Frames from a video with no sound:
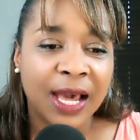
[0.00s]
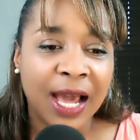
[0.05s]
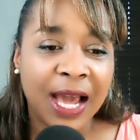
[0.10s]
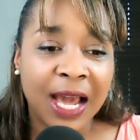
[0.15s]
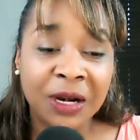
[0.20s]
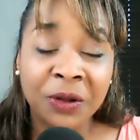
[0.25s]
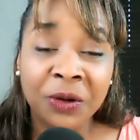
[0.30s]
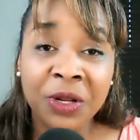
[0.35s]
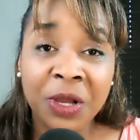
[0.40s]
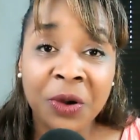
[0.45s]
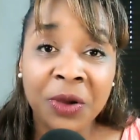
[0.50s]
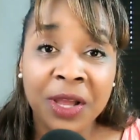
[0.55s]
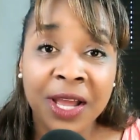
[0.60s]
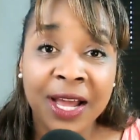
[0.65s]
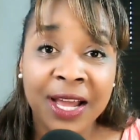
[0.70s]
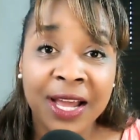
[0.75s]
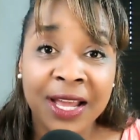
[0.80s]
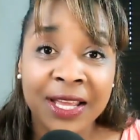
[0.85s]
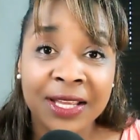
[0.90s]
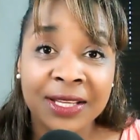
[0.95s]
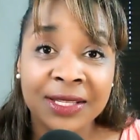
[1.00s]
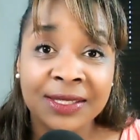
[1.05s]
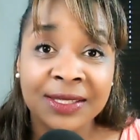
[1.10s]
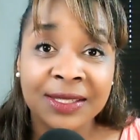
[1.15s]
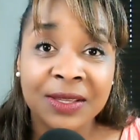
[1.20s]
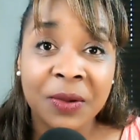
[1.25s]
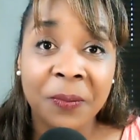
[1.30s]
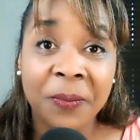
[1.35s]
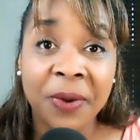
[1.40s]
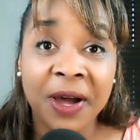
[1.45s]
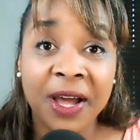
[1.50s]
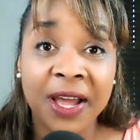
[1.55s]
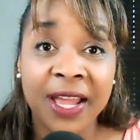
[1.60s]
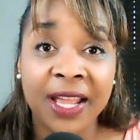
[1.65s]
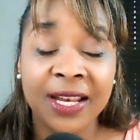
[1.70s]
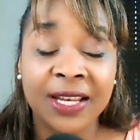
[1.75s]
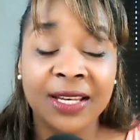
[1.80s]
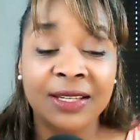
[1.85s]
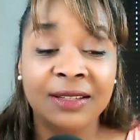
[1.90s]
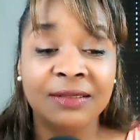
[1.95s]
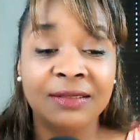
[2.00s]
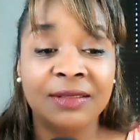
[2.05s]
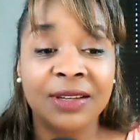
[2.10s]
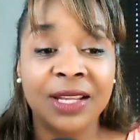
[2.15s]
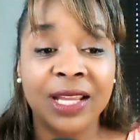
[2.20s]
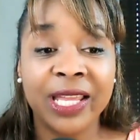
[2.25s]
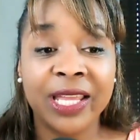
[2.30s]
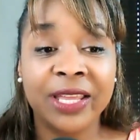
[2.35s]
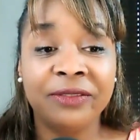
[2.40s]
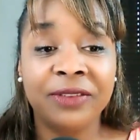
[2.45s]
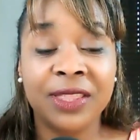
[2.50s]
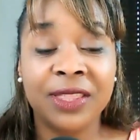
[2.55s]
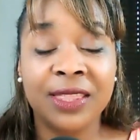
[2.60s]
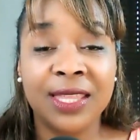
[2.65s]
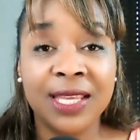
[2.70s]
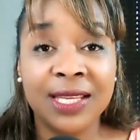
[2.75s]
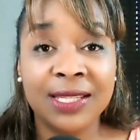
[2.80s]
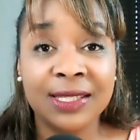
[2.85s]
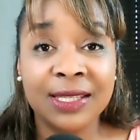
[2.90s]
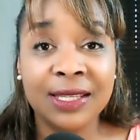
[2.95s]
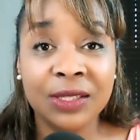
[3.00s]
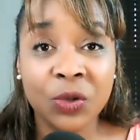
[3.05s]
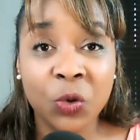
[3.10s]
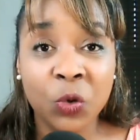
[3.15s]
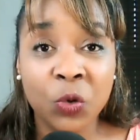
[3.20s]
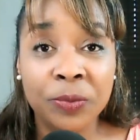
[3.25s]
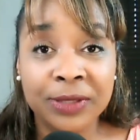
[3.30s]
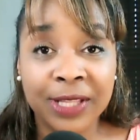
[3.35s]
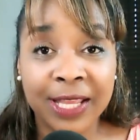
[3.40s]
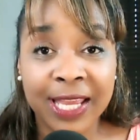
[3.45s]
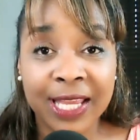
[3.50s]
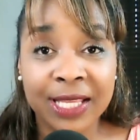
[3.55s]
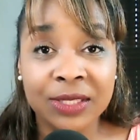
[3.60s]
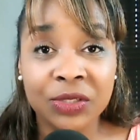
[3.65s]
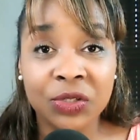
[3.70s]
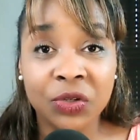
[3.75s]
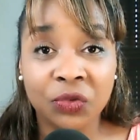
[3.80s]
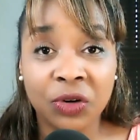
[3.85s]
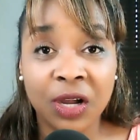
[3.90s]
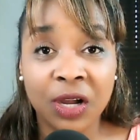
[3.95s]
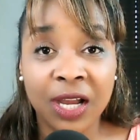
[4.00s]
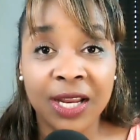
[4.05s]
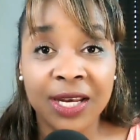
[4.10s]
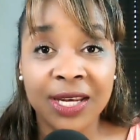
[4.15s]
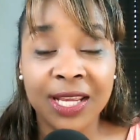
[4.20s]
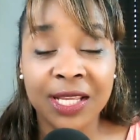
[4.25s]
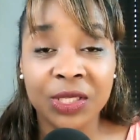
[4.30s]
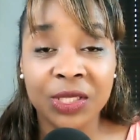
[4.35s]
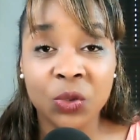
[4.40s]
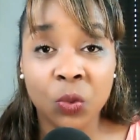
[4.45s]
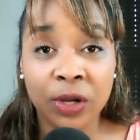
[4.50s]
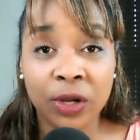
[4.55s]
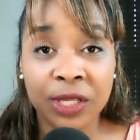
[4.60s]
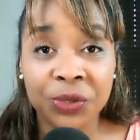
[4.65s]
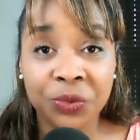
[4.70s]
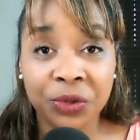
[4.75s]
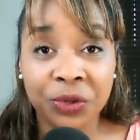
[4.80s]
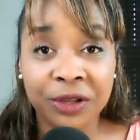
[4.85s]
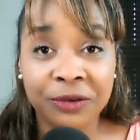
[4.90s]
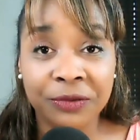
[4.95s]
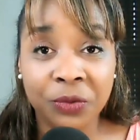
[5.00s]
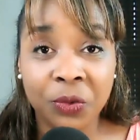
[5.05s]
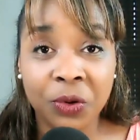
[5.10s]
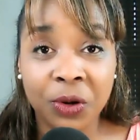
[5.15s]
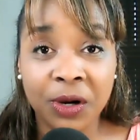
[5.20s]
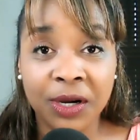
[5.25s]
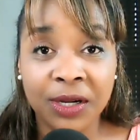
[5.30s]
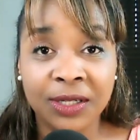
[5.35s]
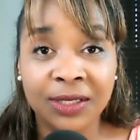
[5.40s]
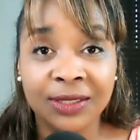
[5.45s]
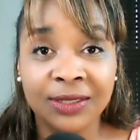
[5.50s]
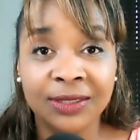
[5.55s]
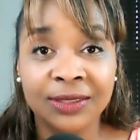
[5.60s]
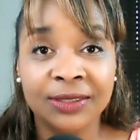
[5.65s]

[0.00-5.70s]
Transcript: I don't know, guys, but if this is who plans to run in 2024,